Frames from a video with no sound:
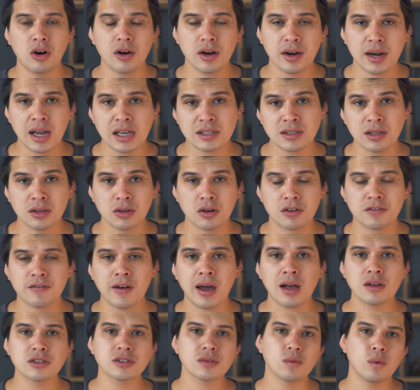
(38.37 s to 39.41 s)
organizing your
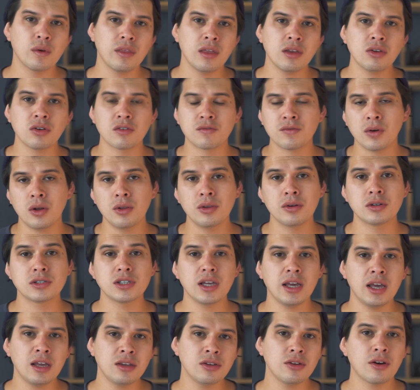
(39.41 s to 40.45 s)
files within your
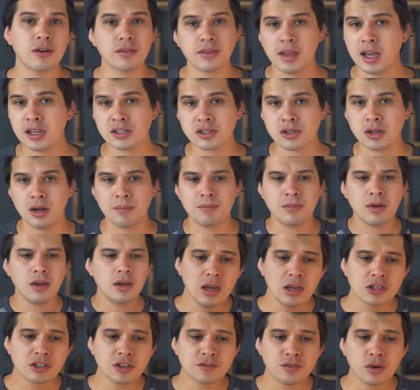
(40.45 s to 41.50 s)
folders in your desktop.
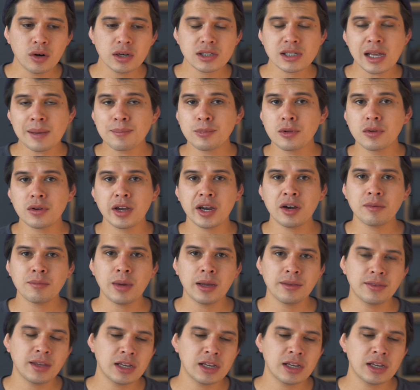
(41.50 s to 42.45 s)
So for example, here in my